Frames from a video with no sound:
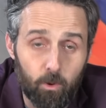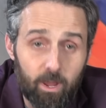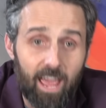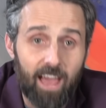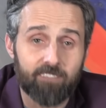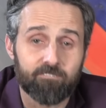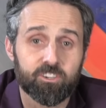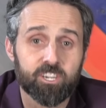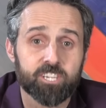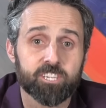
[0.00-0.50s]
We
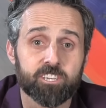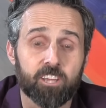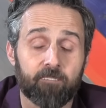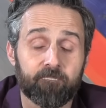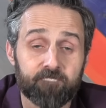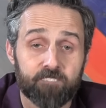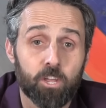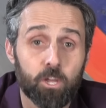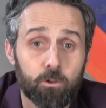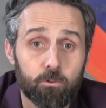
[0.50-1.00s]
have just a
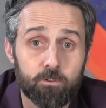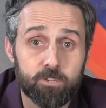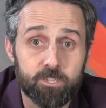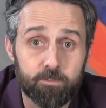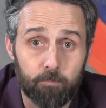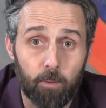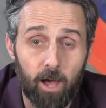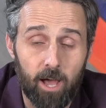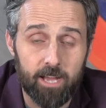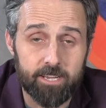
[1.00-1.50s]
few
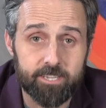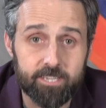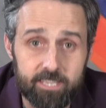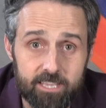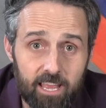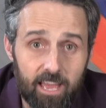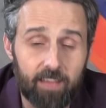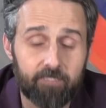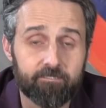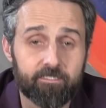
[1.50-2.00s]
spots
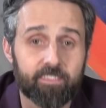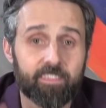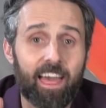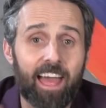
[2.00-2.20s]
left.